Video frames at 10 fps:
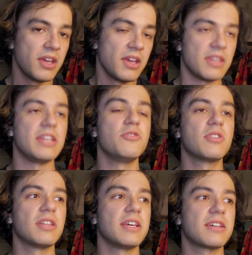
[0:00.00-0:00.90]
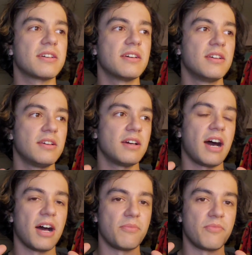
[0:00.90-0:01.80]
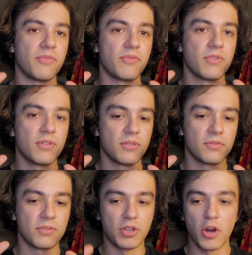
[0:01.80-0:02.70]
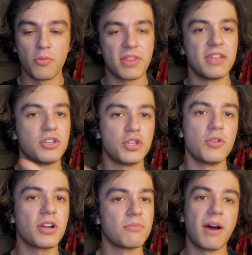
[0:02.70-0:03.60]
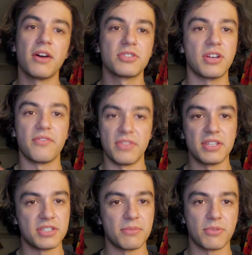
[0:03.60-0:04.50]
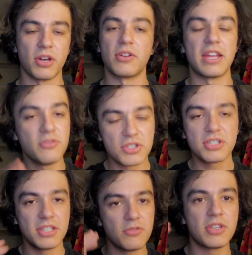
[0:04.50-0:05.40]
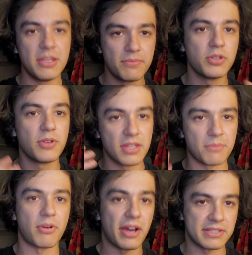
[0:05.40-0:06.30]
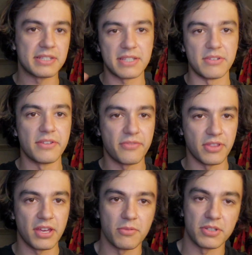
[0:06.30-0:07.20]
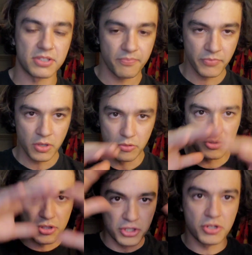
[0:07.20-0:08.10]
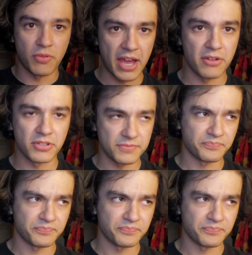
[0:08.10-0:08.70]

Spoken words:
Then you click go within 200 miles of this zip code, and you keep doing the process that you did for the other ones. You search around